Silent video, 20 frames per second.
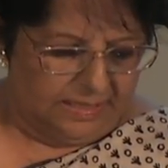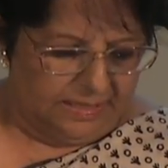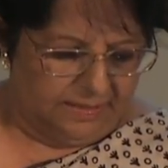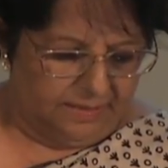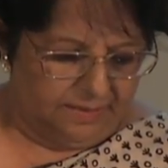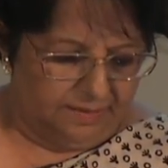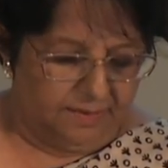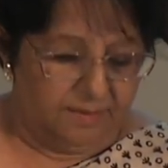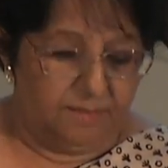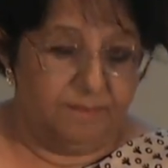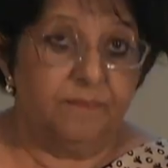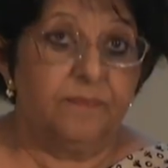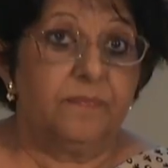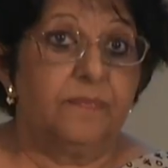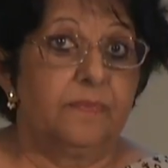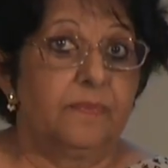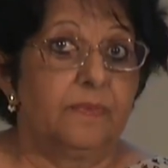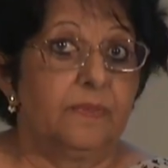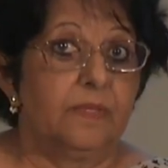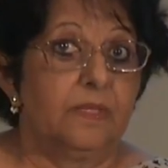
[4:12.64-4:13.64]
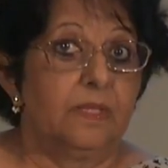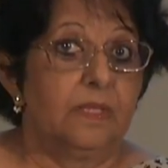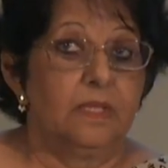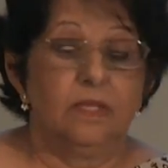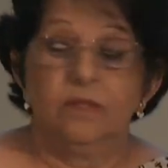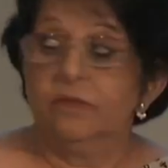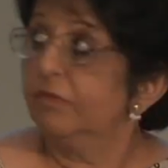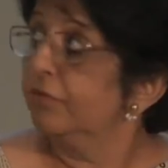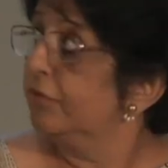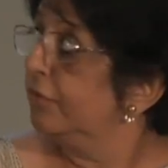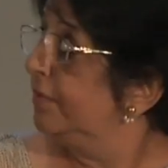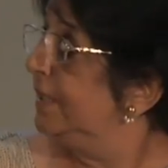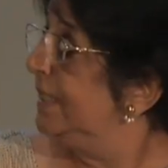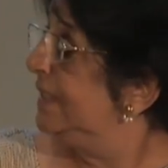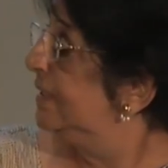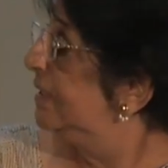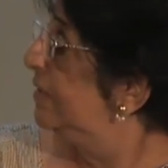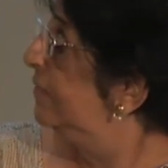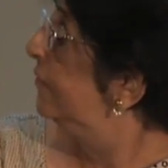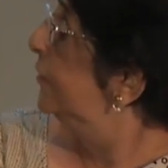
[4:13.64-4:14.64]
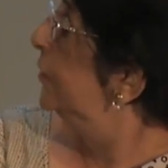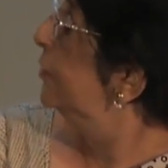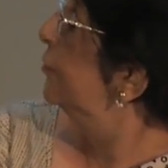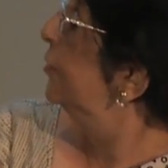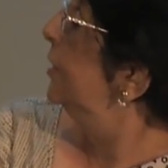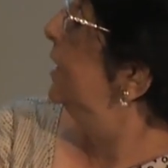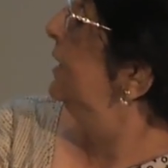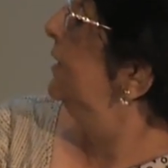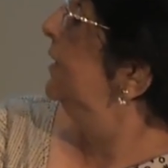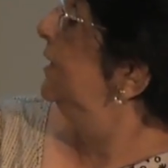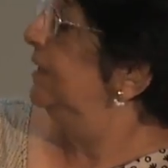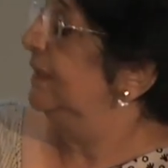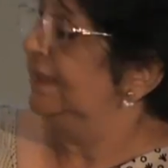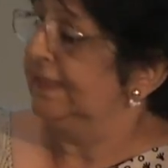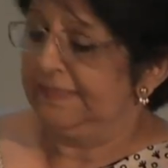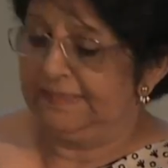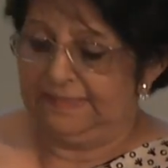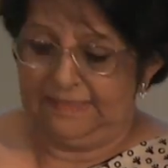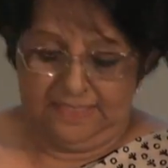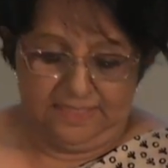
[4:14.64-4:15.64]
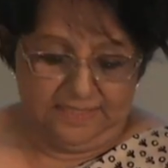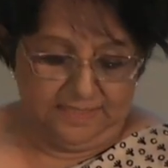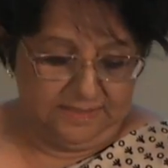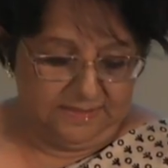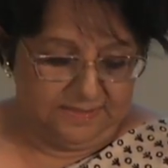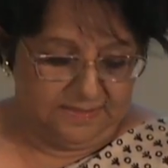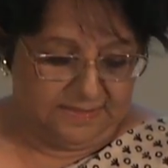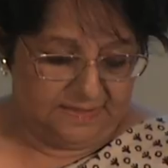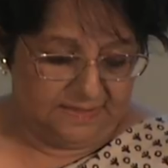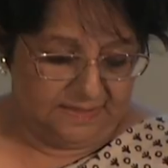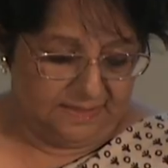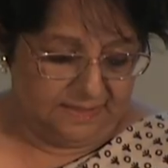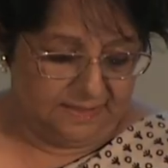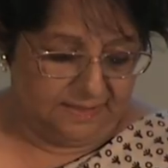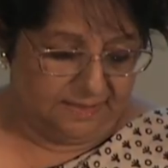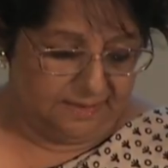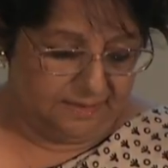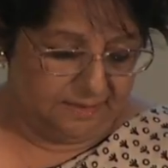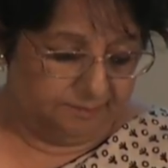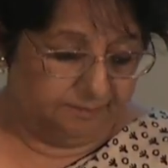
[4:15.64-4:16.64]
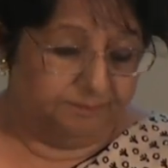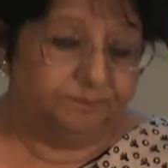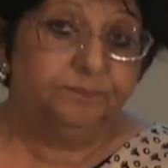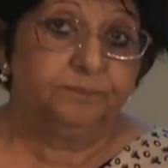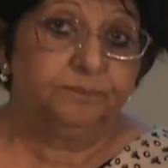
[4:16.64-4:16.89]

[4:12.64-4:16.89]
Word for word: Um, The reason for doing this is uh,